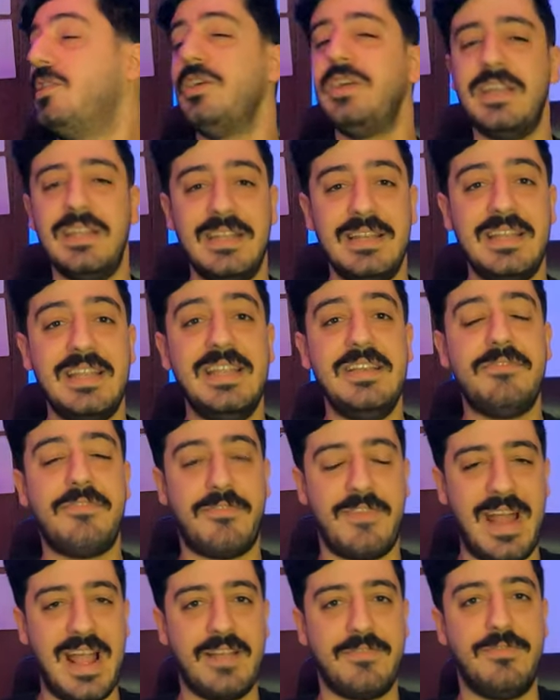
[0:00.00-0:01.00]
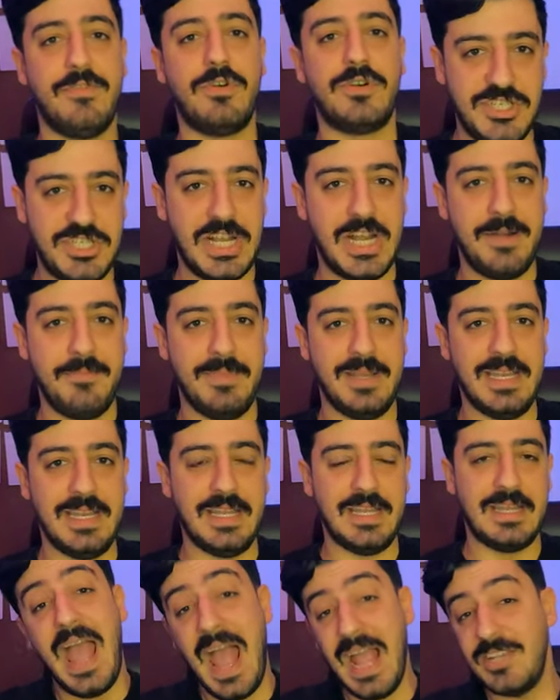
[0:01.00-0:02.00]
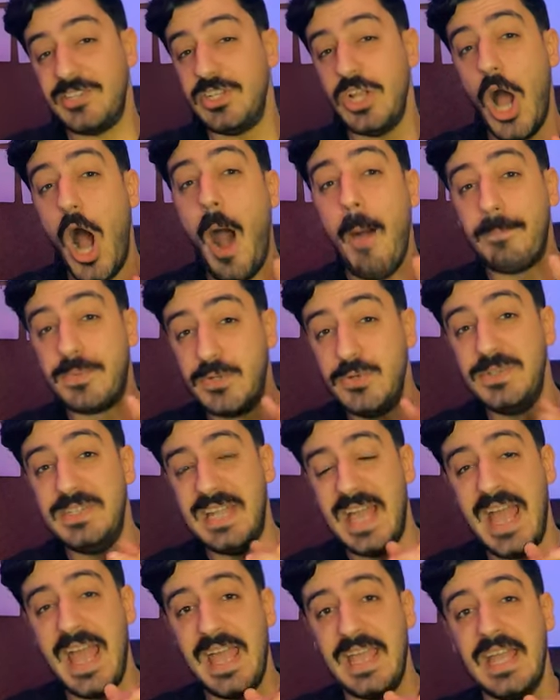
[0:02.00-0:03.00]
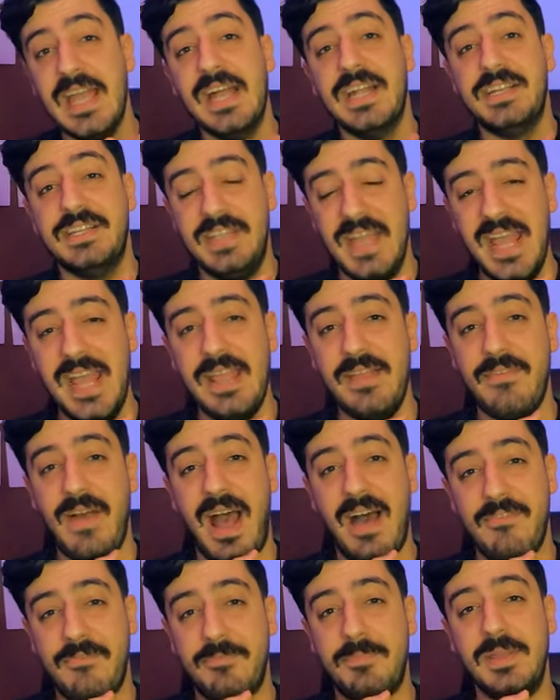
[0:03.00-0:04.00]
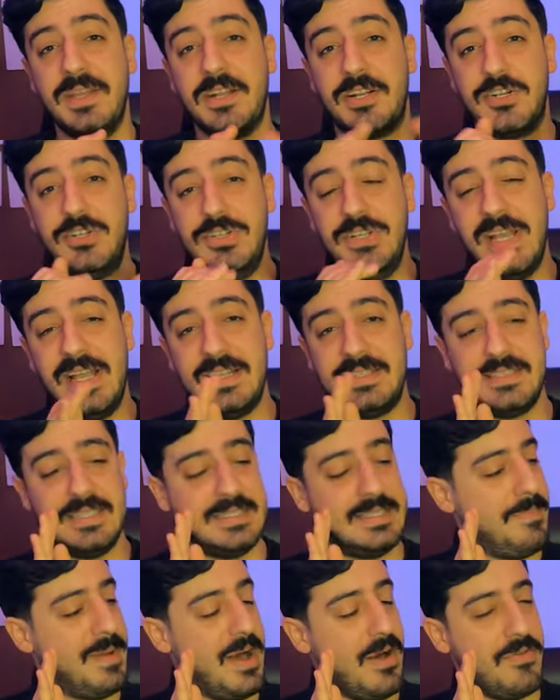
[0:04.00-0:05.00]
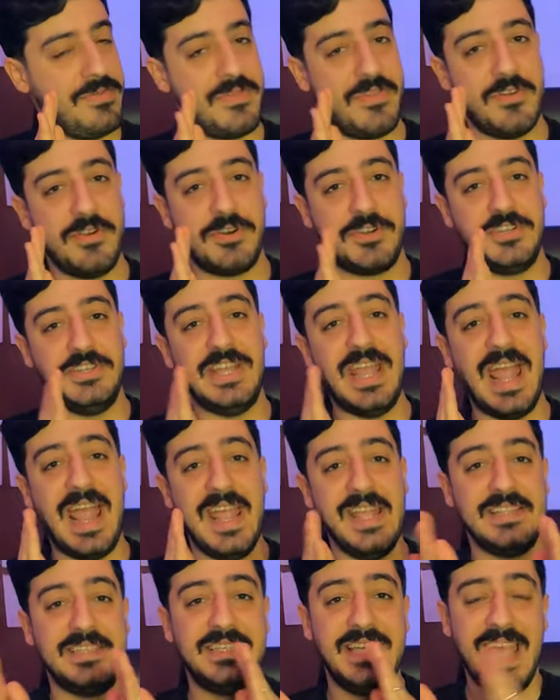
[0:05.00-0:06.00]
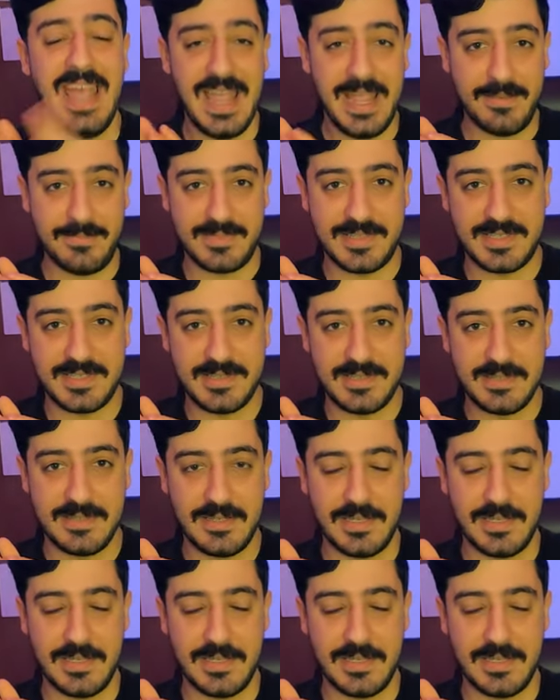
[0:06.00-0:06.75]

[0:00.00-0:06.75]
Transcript: located in Frankfurt, Germany. Actually, up to date, they have been created about 38 games.